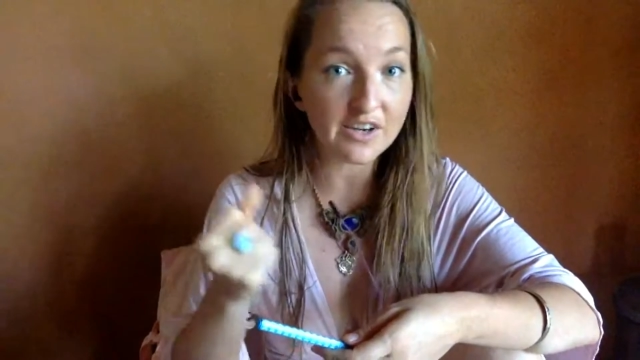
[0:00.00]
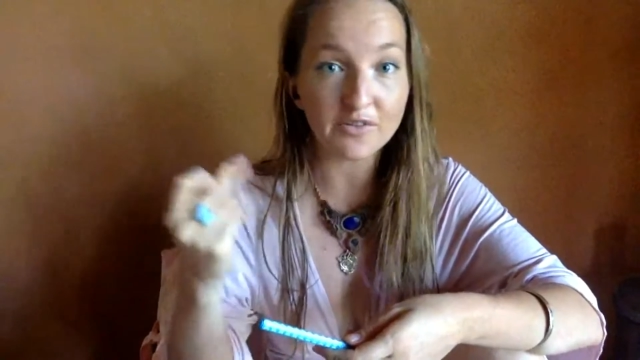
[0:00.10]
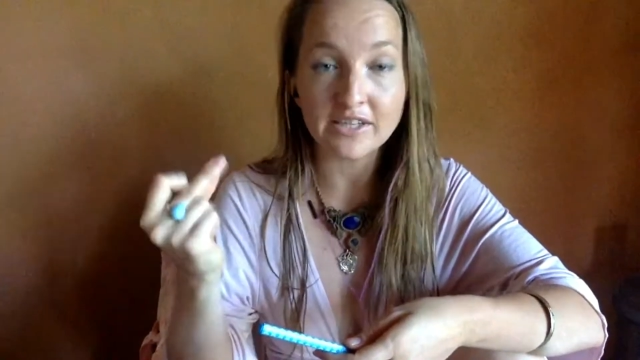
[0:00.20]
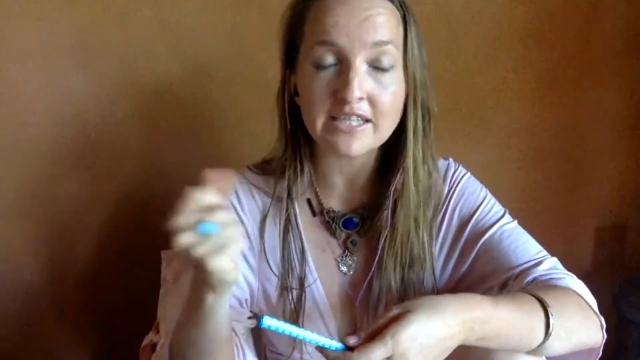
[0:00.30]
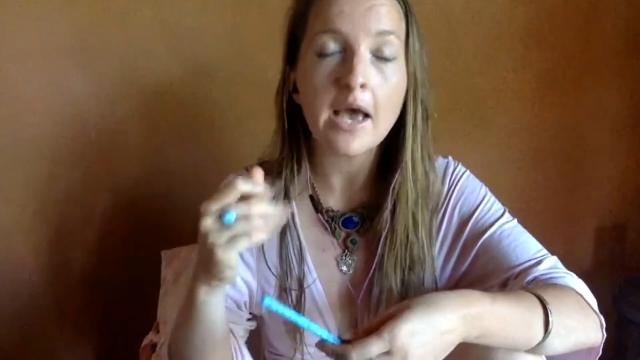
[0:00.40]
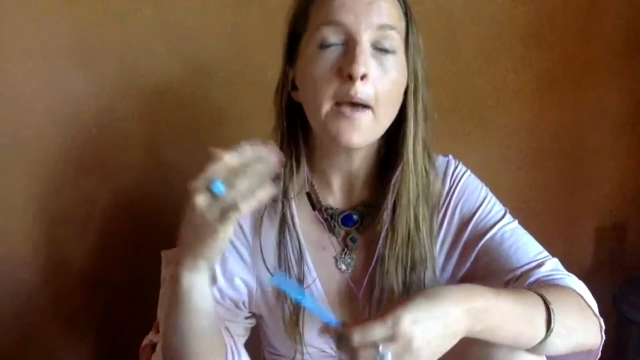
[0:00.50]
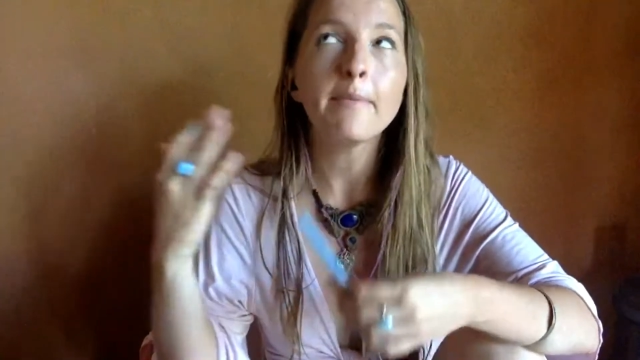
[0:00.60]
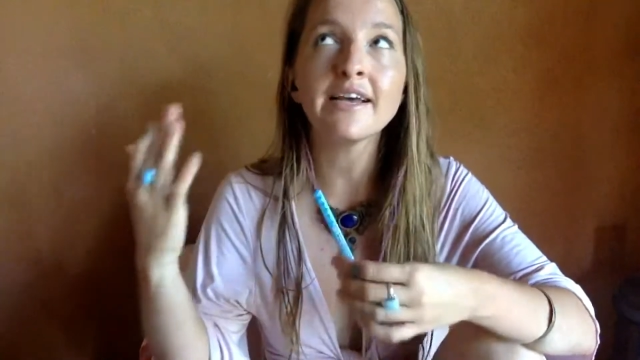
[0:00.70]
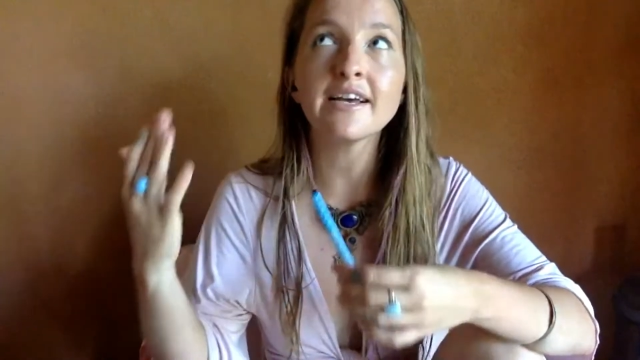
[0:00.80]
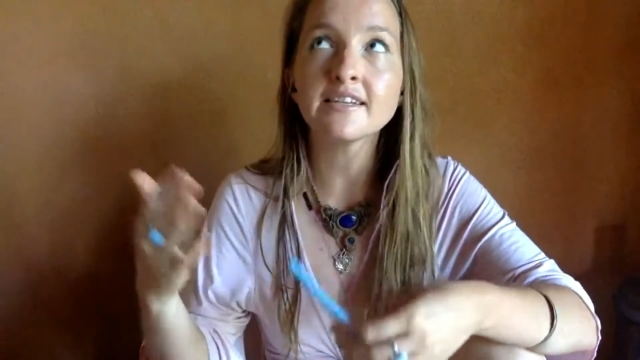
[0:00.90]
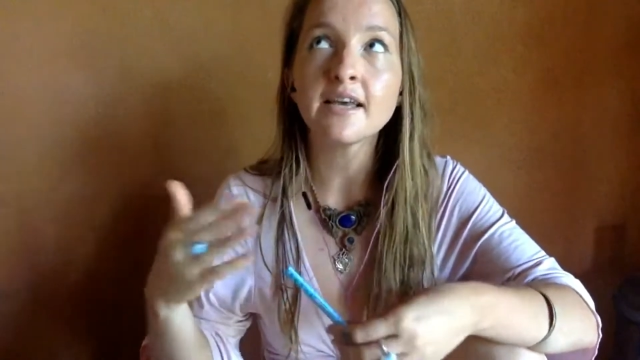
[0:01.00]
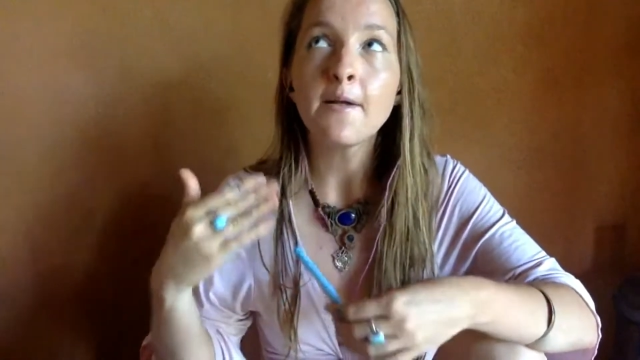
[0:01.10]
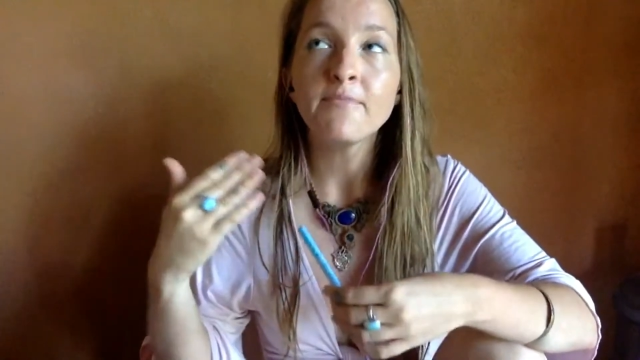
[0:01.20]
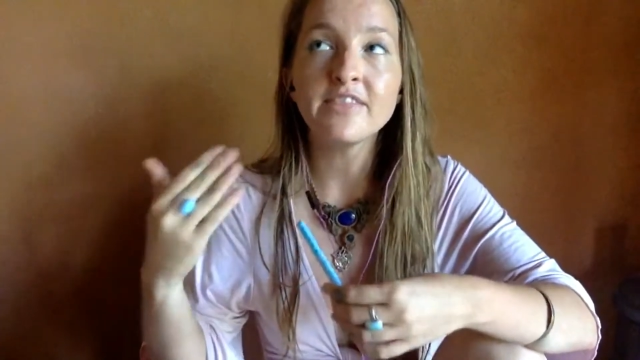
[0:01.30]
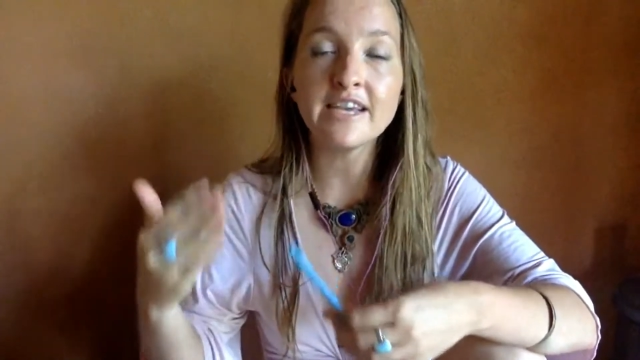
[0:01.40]
release? Because
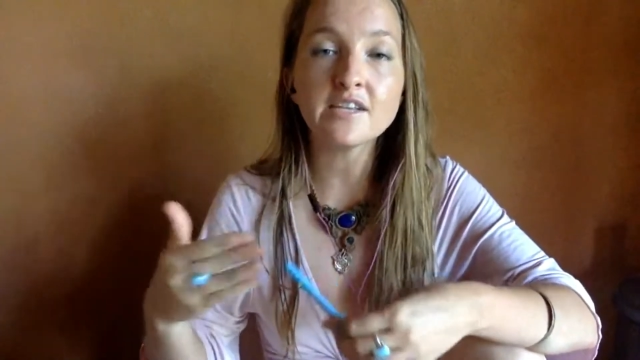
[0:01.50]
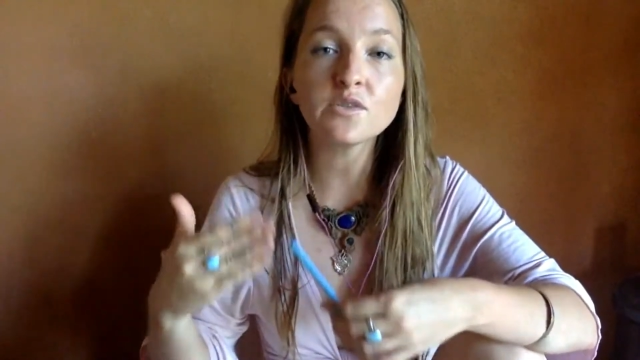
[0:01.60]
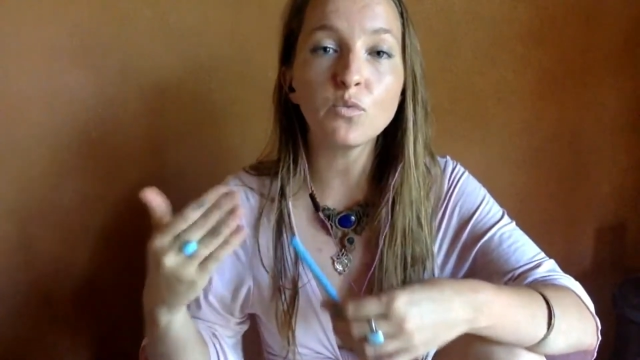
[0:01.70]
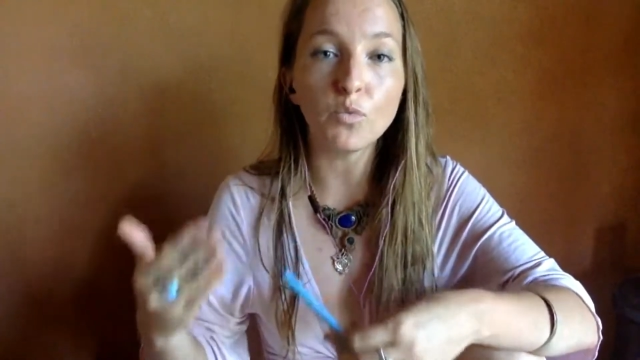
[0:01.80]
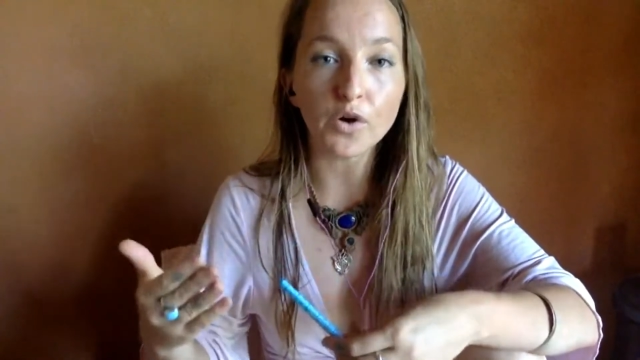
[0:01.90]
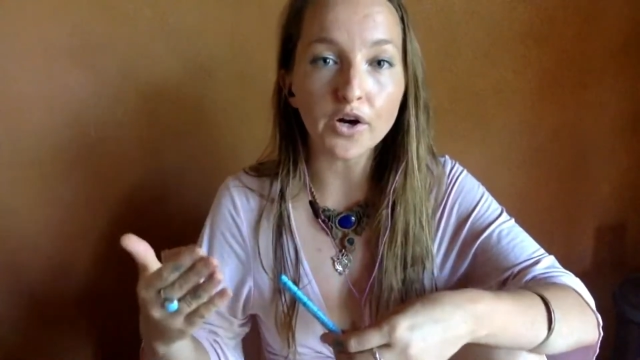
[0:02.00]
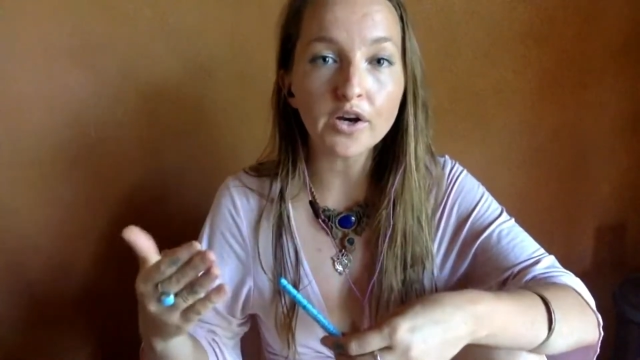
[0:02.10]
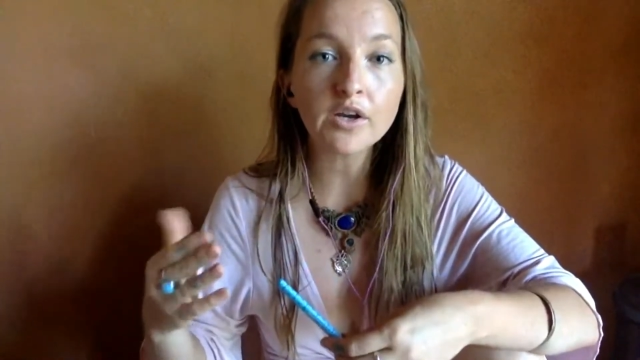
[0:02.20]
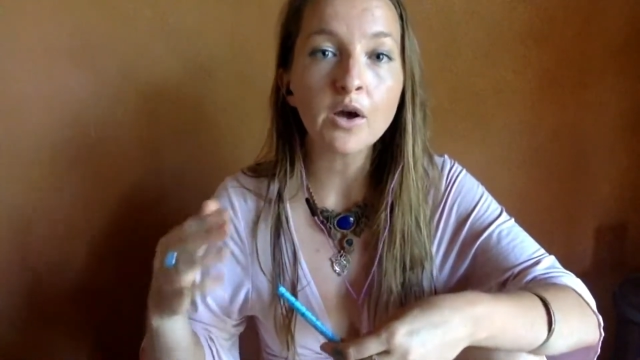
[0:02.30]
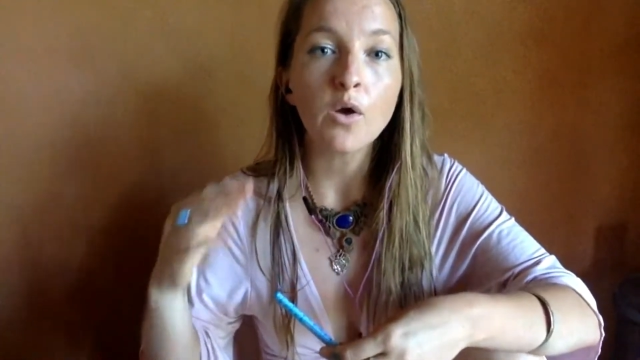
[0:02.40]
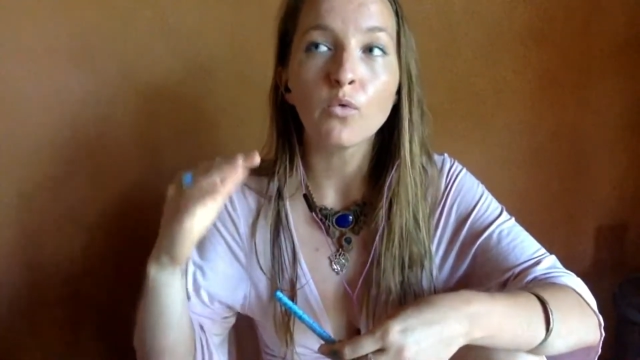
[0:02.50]
this work